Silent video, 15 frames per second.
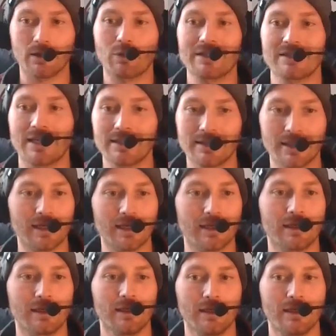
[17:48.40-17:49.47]
once I
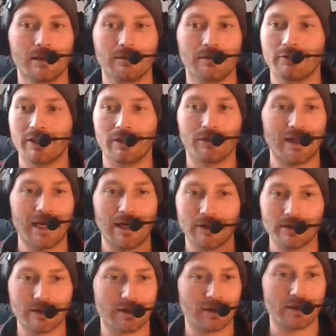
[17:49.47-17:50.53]
did, now
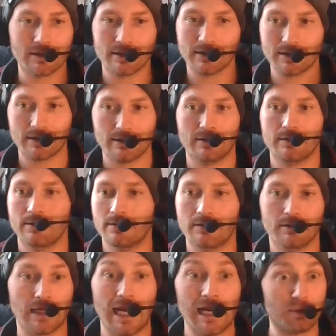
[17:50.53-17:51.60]

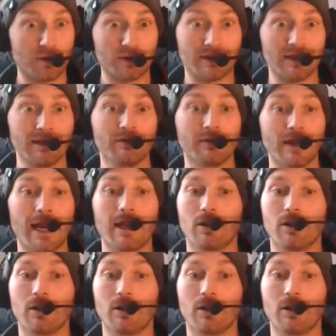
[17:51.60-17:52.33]
I believe that